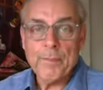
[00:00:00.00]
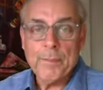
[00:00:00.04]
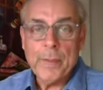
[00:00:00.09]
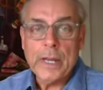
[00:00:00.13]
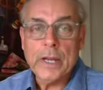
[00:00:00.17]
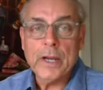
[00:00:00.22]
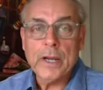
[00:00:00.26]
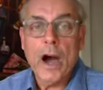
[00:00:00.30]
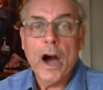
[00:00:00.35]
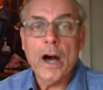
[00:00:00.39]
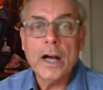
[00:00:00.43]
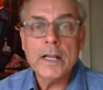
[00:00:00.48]

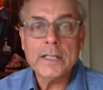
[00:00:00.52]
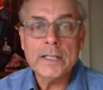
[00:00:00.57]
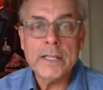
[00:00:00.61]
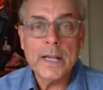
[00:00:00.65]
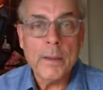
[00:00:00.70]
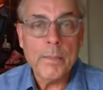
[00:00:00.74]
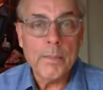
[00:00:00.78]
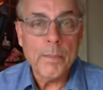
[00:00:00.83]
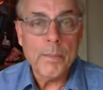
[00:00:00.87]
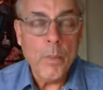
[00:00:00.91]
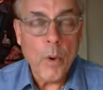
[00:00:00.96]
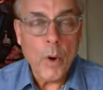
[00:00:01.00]
because
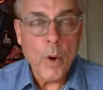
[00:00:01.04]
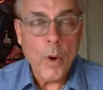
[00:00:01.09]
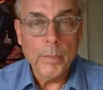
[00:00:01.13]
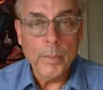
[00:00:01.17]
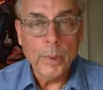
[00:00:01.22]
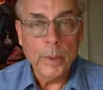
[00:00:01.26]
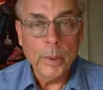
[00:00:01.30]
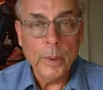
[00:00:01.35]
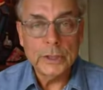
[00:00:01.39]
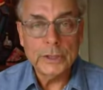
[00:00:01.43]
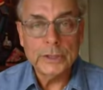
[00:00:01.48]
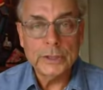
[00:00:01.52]
they're more
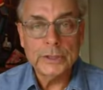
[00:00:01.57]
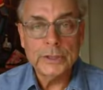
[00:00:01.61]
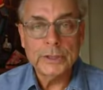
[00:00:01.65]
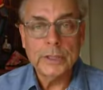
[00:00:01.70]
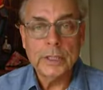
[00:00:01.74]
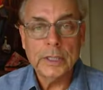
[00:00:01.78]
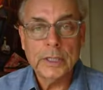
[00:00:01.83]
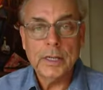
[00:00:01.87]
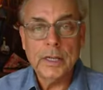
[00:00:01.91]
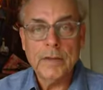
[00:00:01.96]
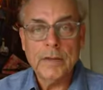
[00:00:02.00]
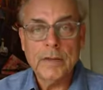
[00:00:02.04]
bullish
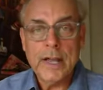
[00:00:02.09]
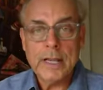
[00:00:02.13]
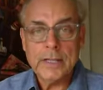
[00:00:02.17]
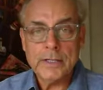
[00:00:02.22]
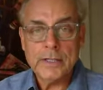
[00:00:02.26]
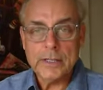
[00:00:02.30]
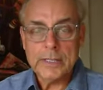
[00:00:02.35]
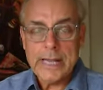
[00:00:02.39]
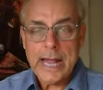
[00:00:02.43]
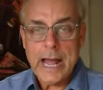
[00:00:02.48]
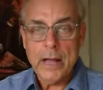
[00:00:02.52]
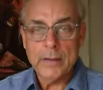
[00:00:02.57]

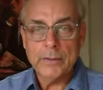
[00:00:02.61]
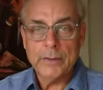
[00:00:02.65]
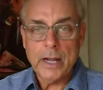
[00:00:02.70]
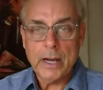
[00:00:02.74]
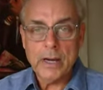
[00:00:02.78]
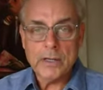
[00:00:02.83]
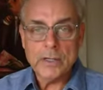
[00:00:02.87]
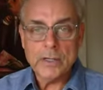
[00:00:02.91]
investors out there,